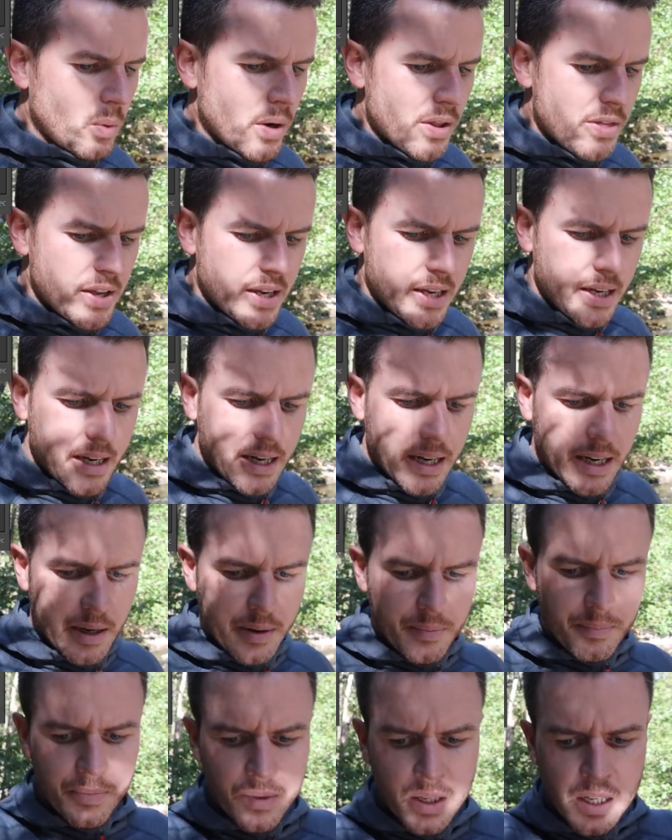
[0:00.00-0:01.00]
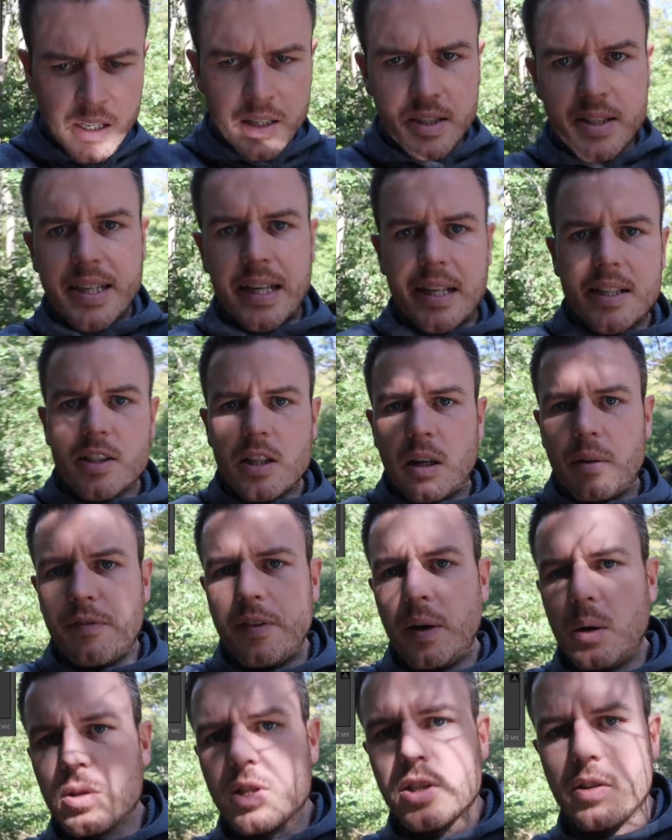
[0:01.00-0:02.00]
with the 6-stop
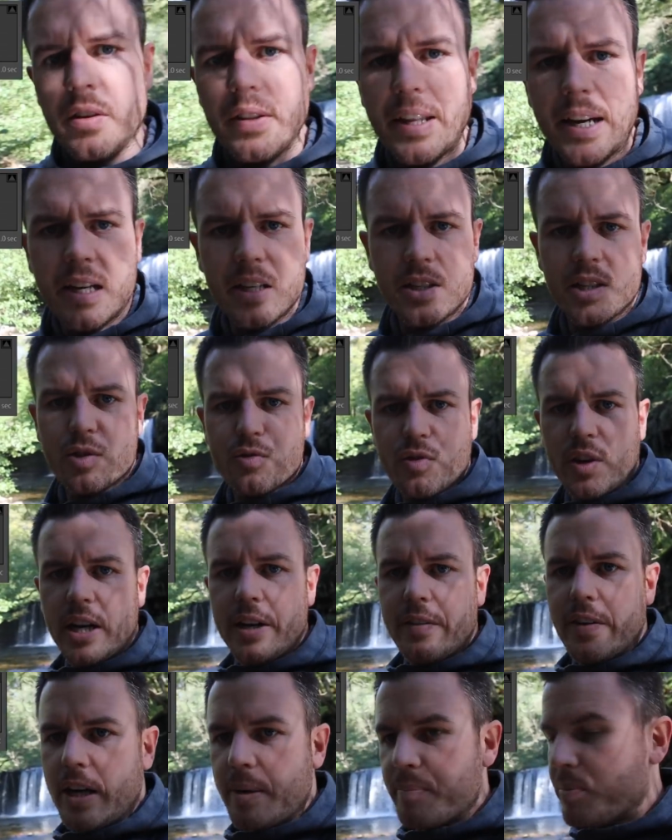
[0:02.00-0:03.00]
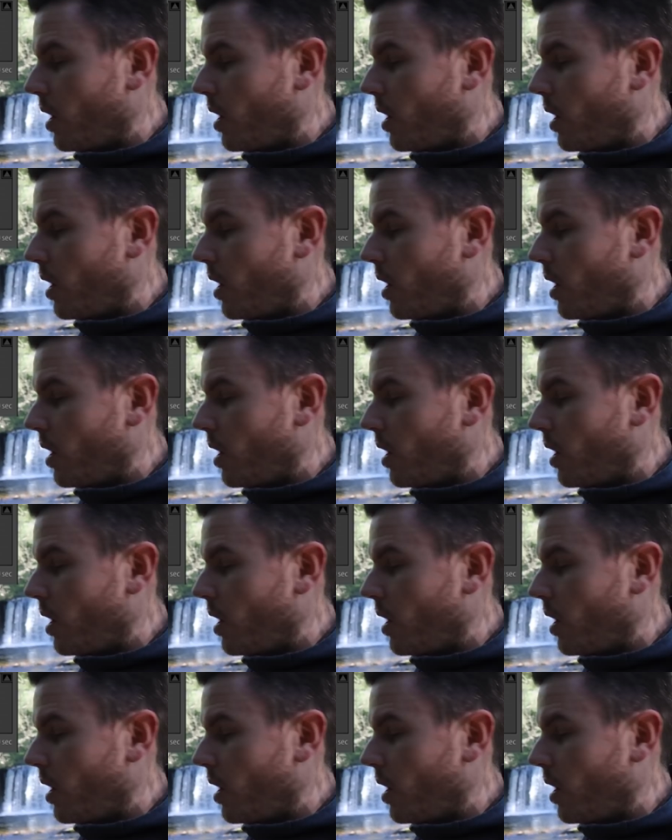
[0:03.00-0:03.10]
filter on there, because it's really, really